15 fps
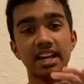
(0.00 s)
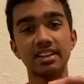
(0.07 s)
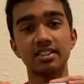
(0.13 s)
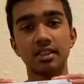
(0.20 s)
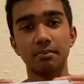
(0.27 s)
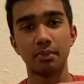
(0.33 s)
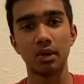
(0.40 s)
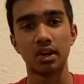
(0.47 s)
of
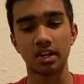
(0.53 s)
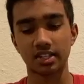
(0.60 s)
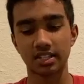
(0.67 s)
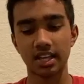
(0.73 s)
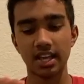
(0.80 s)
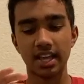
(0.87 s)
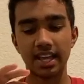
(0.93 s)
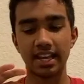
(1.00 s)
the box
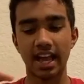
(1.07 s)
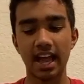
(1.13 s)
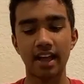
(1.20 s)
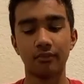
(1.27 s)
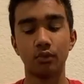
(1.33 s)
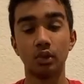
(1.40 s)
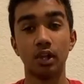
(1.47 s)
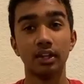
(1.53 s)
in
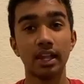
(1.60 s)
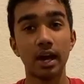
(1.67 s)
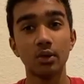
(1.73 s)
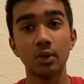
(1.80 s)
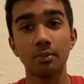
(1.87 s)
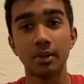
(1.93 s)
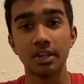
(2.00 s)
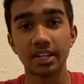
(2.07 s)
half will allow
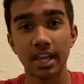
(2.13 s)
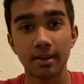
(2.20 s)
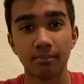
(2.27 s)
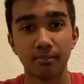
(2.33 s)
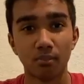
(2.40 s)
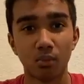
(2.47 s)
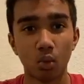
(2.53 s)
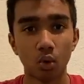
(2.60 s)
them to get
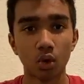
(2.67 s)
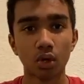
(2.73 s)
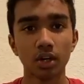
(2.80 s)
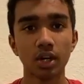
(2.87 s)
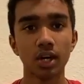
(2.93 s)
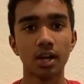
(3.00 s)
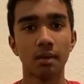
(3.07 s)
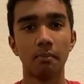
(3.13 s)
more
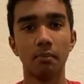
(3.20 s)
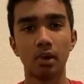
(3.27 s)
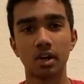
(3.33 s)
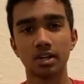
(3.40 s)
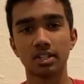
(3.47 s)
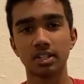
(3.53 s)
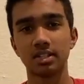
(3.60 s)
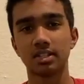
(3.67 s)

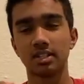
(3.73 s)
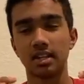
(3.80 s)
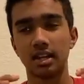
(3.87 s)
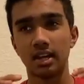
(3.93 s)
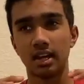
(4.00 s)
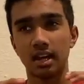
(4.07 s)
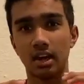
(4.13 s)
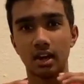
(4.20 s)
boxes
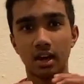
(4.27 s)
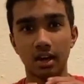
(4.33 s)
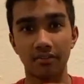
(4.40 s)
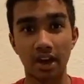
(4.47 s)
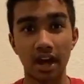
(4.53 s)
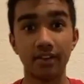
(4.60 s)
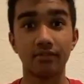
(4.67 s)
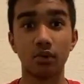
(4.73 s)
of
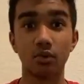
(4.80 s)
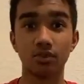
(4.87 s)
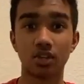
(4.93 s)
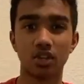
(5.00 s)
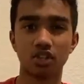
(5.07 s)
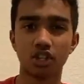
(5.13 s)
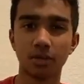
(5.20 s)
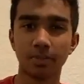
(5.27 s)
iPhones on
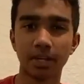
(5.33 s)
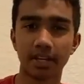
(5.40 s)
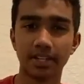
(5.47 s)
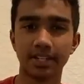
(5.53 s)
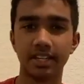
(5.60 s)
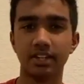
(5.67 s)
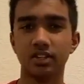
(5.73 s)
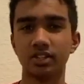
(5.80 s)
shipping
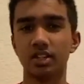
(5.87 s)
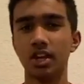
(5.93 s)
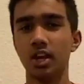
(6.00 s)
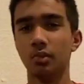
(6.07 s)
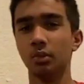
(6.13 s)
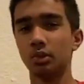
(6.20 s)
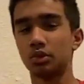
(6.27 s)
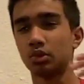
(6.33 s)
containers,
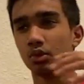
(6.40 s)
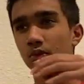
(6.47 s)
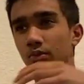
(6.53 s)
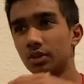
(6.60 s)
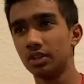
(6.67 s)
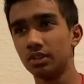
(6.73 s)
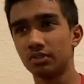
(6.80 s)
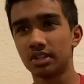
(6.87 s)
which will
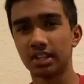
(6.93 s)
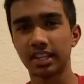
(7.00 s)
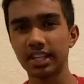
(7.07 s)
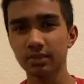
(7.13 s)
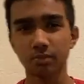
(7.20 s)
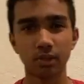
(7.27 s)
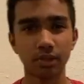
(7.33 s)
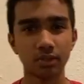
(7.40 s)
reduce less
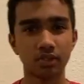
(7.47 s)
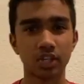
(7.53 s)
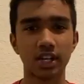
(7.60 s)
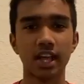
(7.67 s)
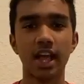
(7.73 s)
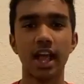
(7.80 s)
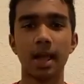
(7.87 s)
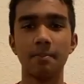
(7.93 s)
pollution.
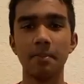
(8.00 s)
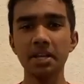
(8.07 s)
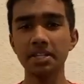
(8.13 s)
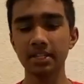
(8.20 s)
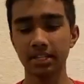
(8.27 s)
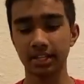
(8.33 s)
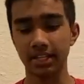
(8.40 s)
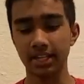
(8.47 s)
And
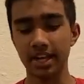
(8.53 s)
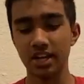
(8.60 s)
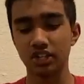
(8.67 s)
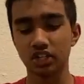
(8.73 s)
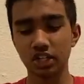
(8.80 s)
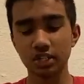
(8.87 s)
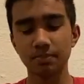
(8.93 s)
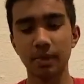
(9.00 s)
basically,
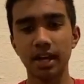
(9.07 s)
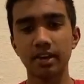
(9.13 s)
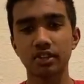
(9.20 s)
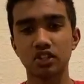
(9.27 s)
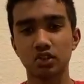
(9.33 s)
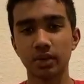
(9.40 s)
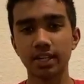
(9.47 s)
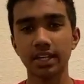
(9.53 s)
just by
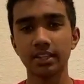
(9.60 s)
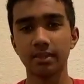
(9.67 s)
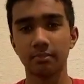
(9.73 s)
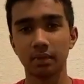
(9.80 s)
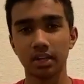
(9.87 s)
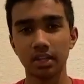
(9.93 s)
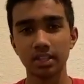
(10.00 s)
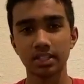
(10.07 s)
shrinking the
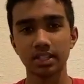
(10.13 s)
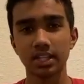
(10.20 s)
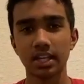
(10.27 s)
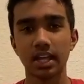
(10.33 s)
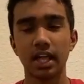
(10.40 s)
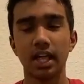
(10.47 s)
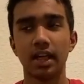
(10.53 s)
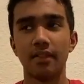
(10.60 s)
box,
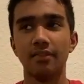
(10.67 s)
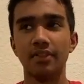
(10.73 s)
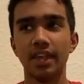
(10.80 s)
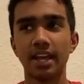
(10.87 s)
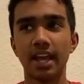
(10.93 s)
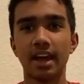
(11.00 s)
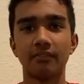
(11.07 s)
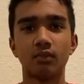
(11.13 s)
they
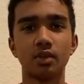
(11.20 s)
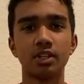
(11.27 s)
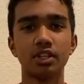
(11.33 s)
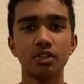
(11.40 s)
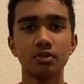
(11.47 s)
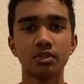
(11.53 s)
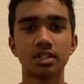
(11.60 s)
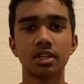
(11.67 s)
have
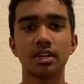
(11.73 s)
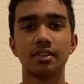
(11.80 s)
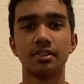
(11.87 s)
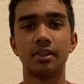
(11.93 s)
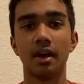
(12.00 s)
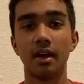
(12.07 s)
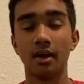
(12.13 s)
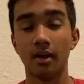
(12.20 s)
reduced
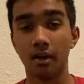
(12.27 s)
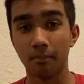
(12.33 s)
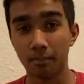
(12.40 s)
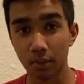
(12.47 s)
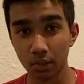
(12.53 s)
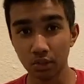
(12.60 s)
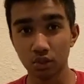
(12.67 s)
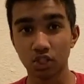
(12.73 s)
the
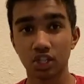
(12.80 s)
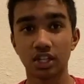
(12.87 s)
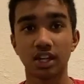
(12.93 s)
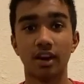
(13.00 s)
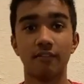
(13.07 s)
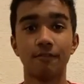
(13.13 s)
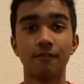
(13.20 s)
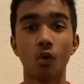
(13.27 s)
pollution
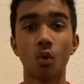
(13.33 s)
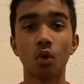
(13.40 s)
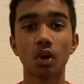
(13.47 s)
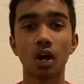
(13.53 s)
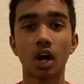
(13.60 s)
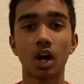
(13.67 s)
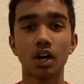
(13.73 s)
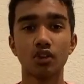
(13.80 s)
of
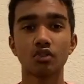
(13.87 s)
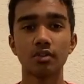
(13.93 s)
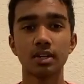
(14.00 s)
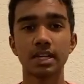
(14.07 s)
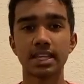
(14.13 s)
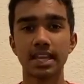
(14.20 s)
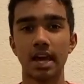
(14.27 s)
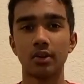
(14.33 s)

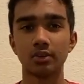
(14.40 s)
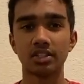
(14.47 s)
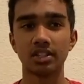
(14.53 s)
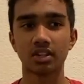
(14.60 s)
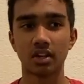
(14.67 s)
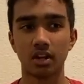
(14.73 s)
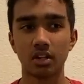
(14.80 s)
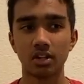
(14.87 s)
400,000
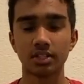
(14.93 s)
cars.